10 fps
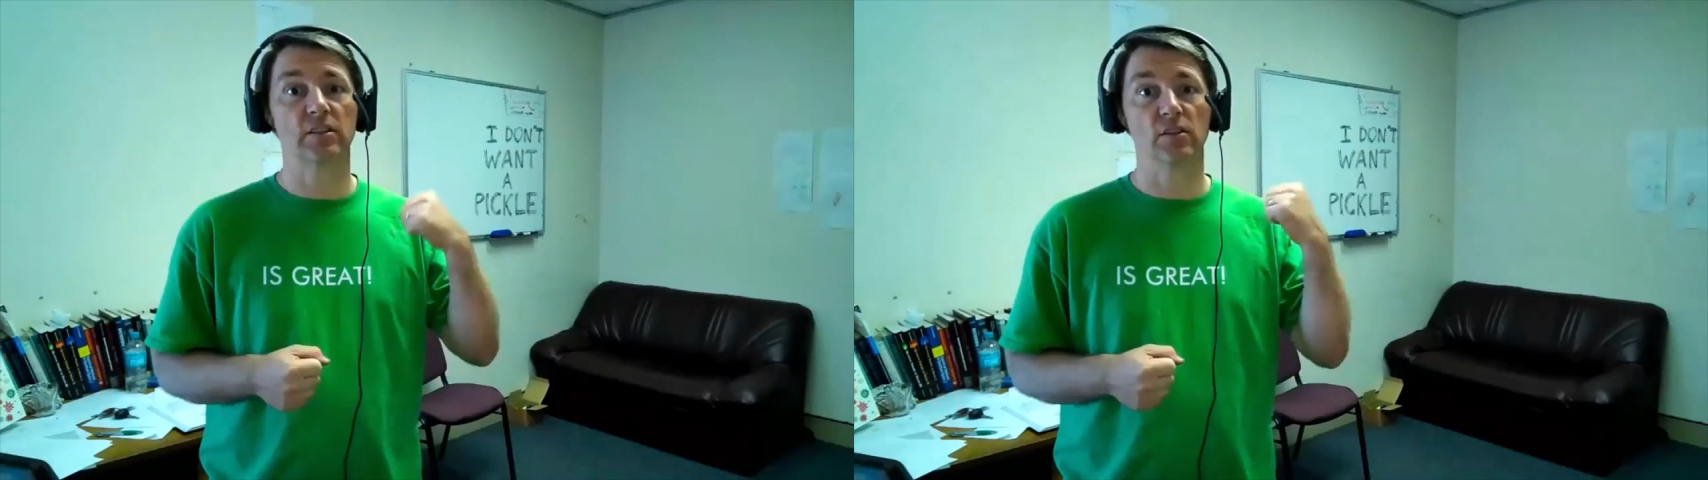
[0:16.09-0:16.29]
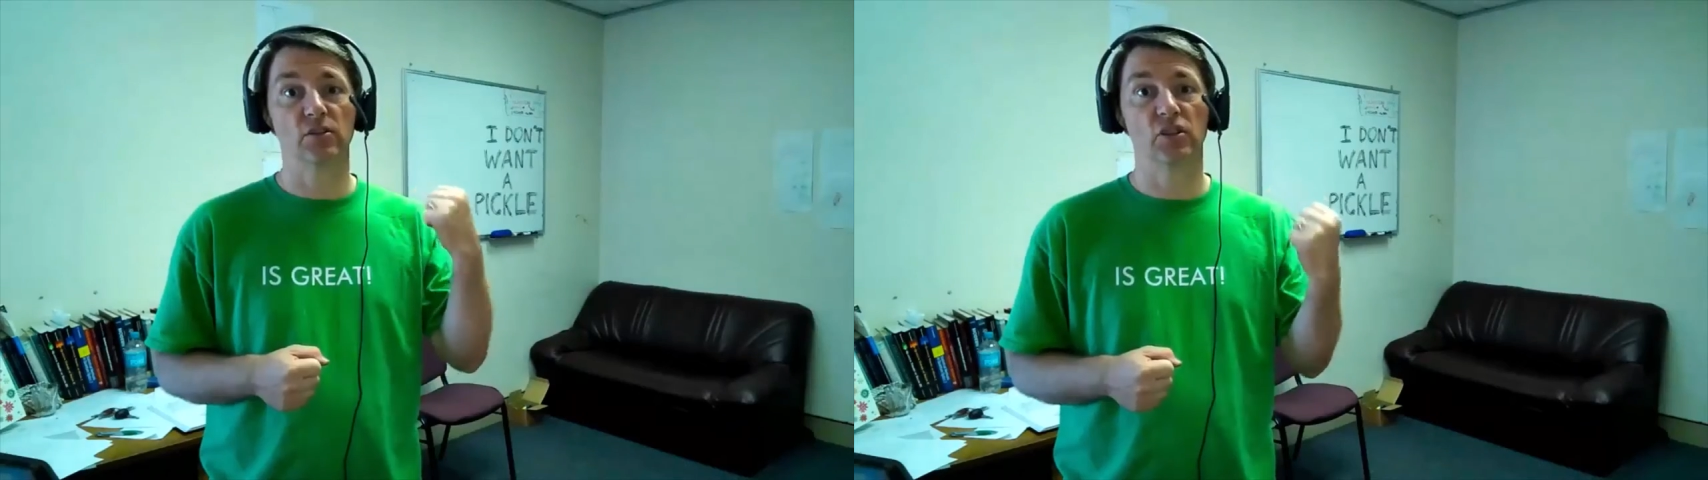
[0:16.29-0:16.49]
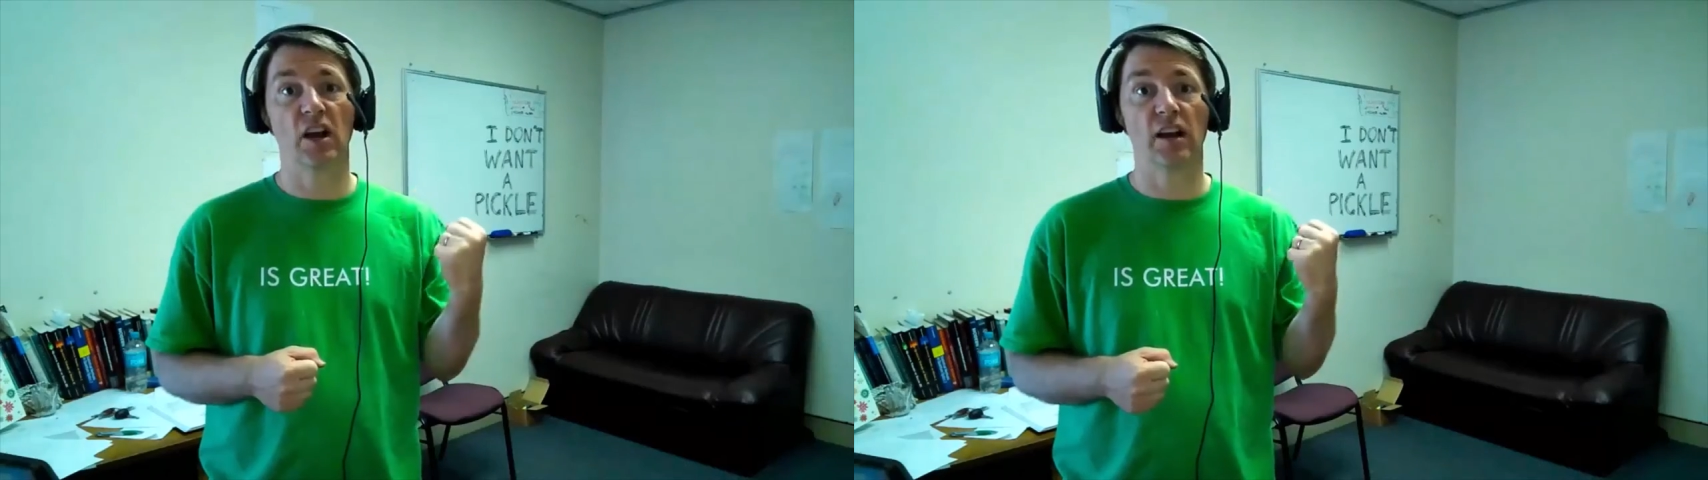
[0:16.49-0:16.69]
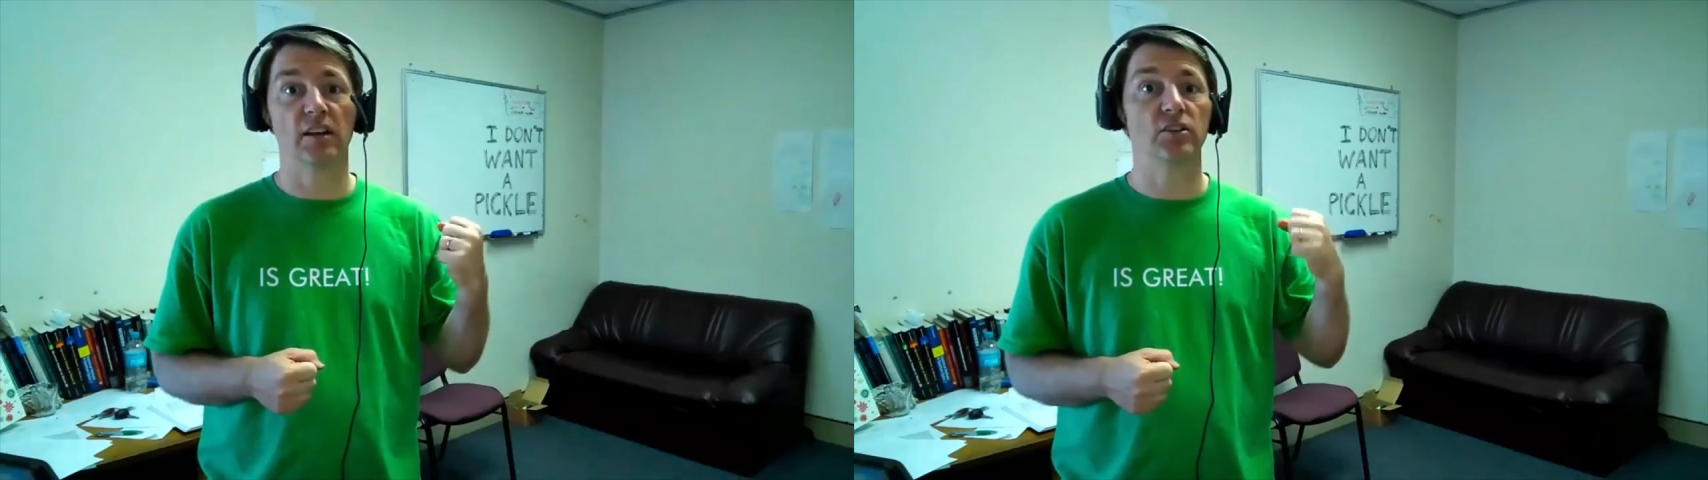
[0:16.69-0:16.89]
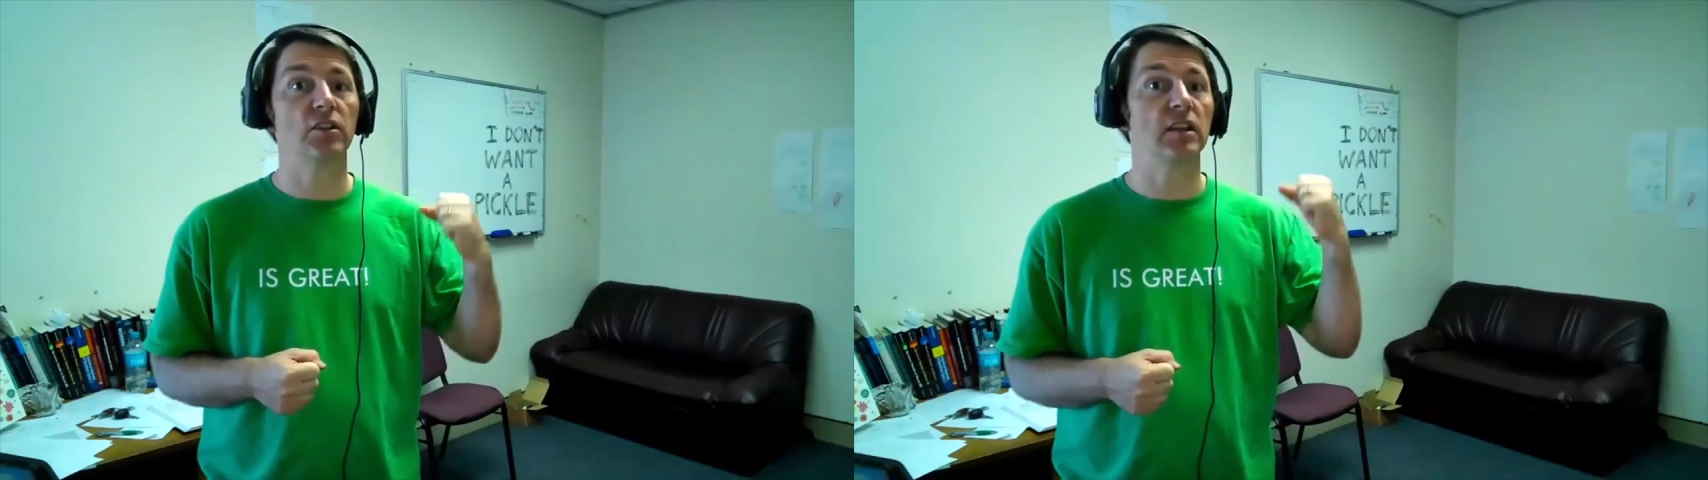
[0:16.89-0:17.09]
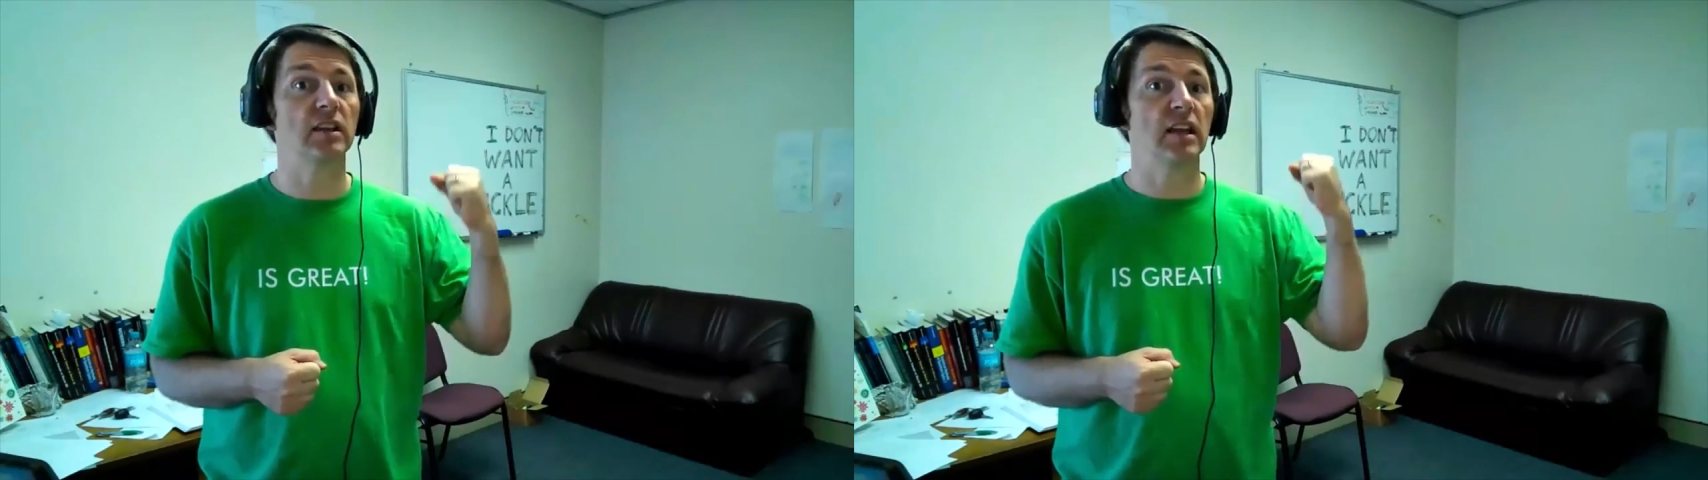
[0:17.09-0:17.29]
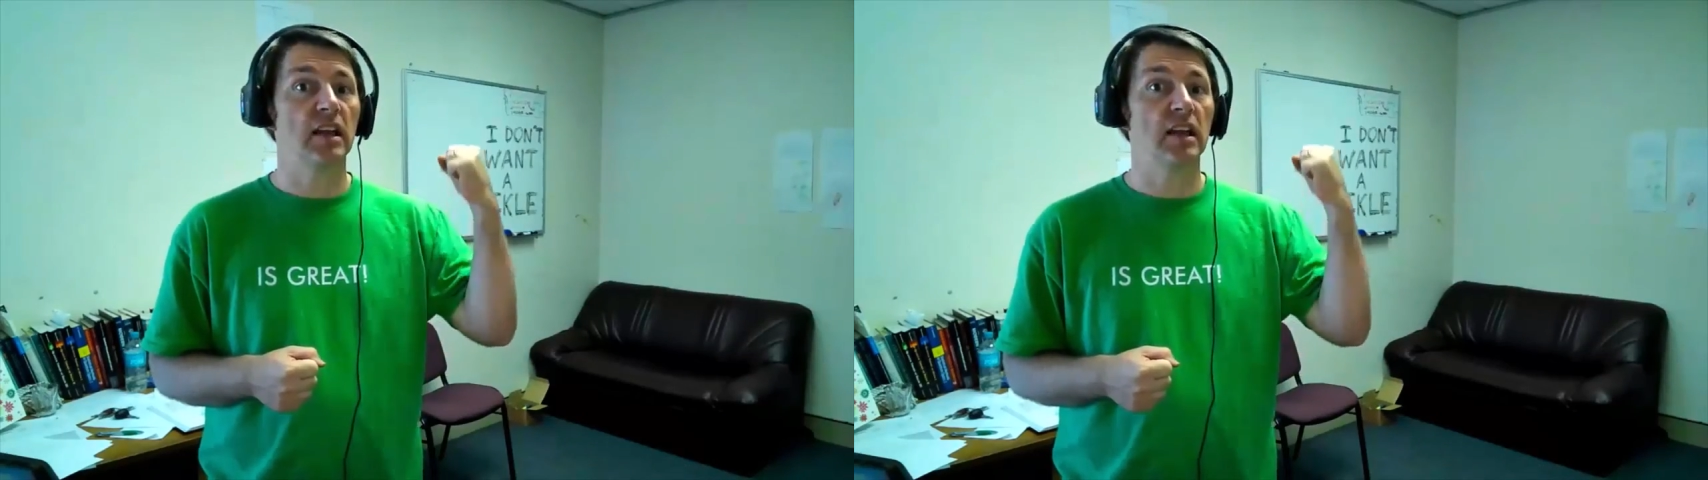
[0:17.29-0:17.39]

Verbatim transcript: on charge, that